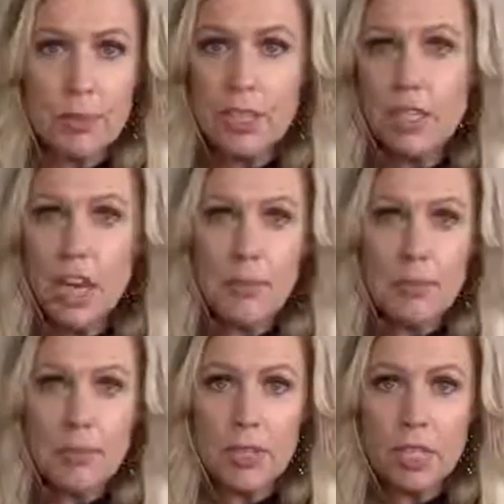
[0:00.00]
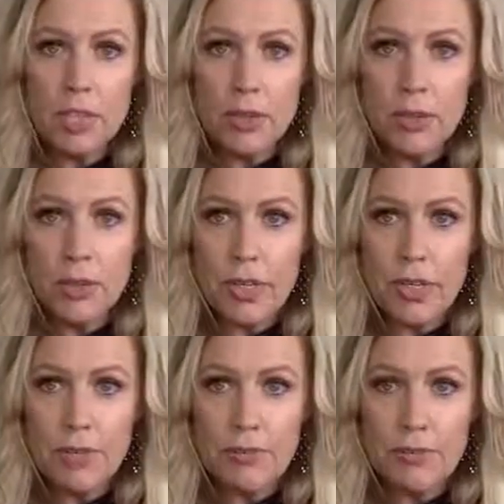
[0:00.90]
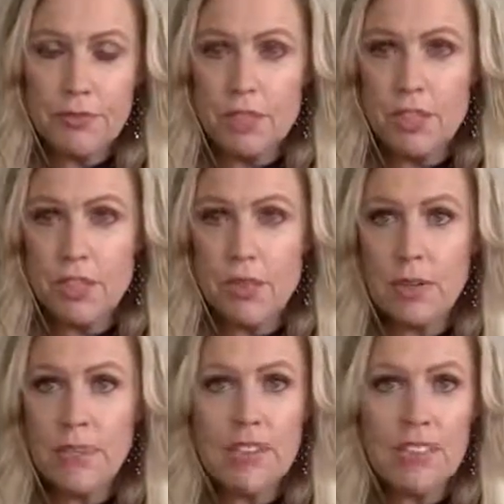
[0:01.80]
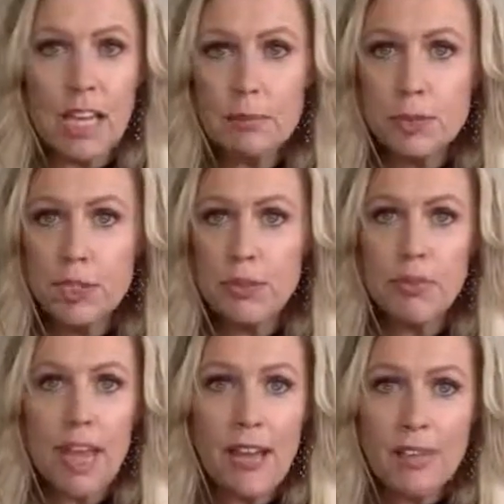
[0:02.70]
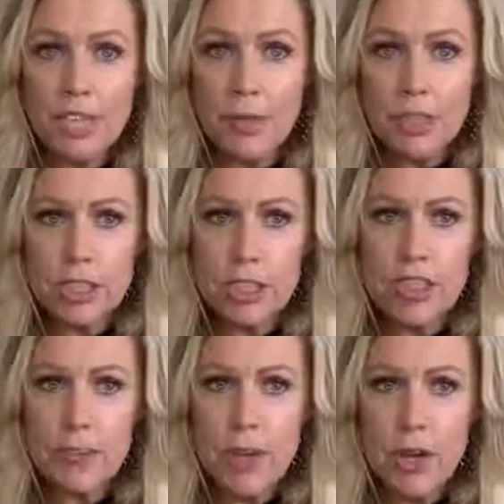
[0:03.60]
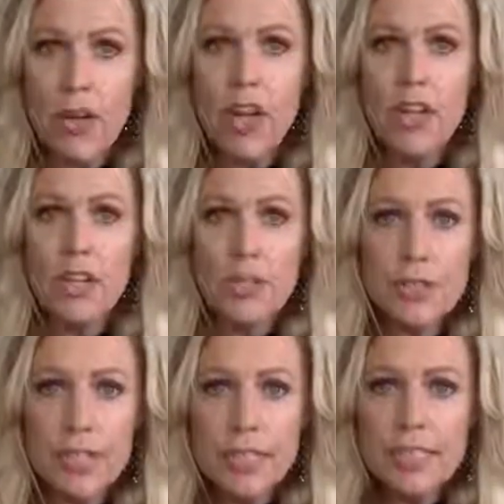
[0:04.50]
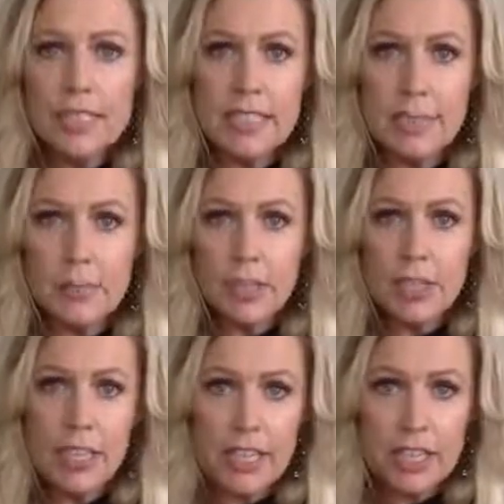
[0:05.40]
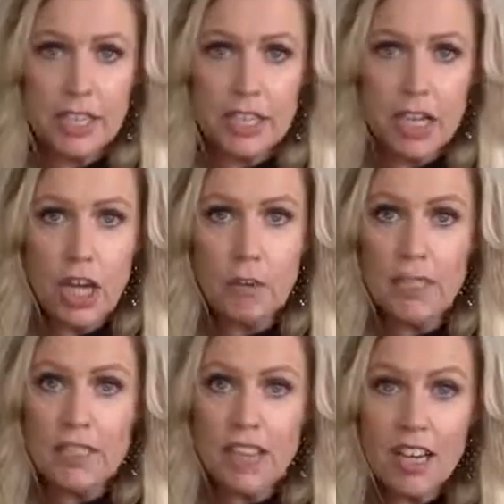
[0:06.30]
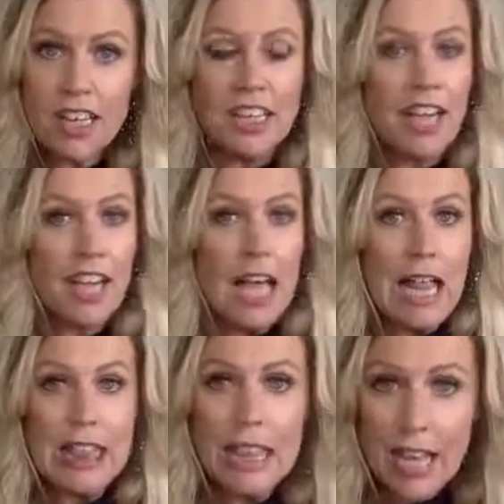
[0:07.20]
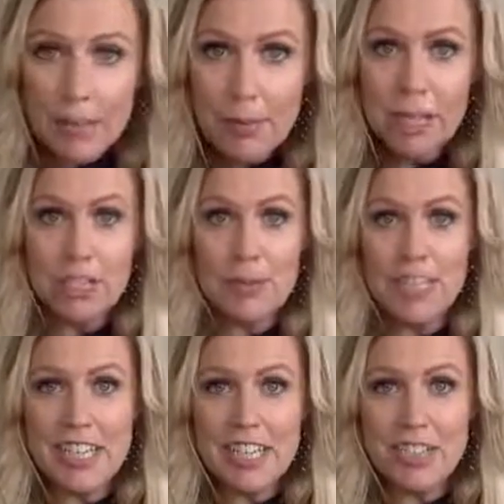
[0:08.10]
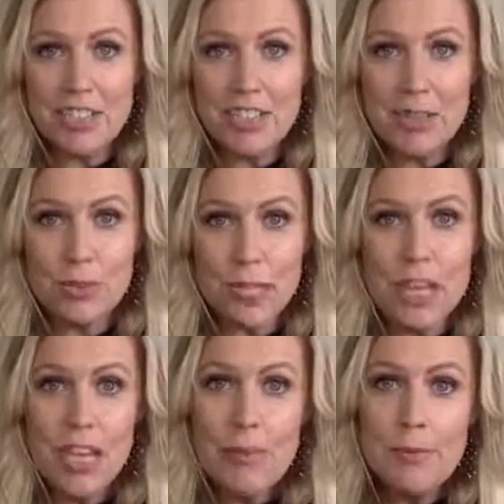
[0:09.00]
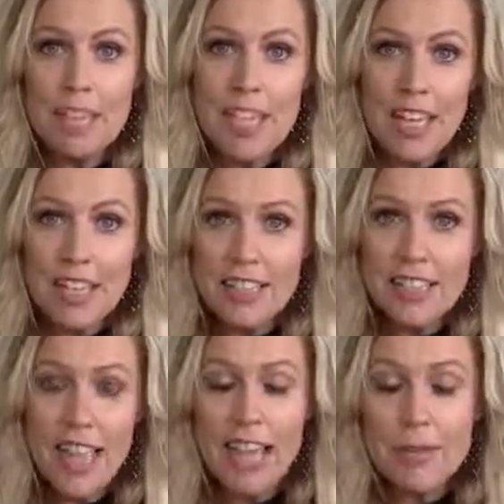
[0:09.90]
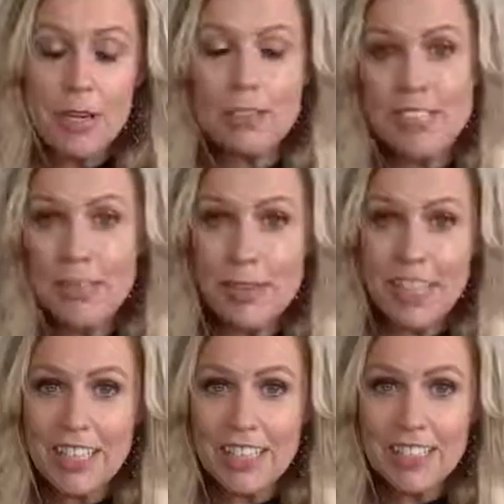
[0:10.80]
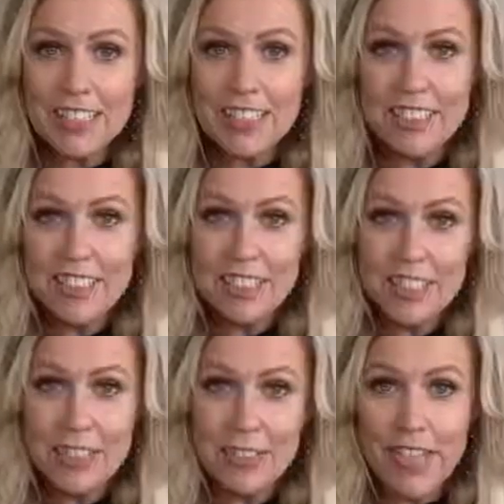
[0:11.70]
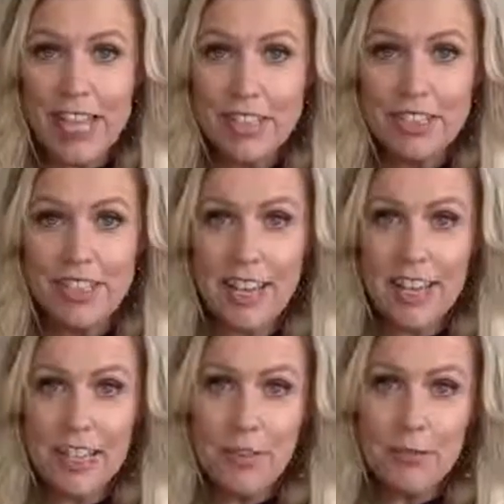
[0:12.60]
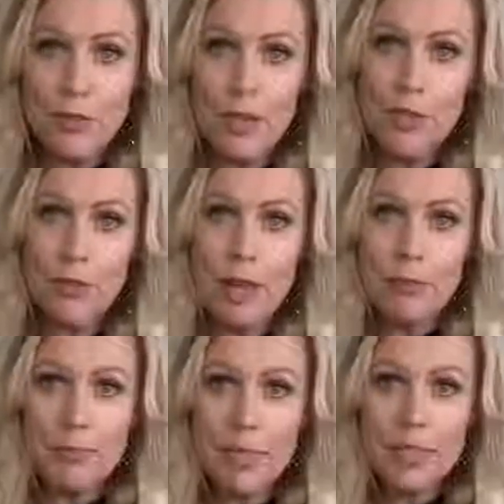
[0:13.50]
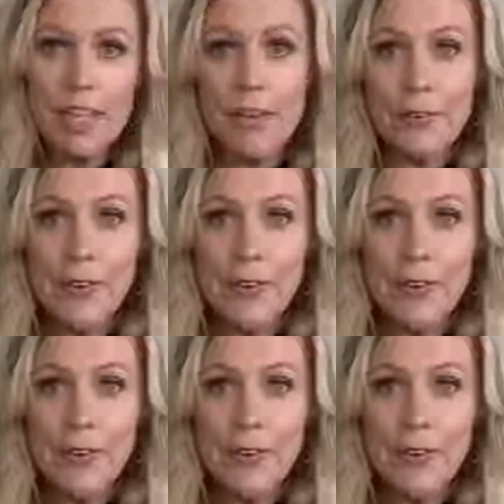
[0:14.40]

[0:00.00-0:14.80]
comment below if if this helps you, if you have any questions about creating deeper connection, I'll be talking a lot about communication this week because I'm hosting my online series that you can sign up for right below.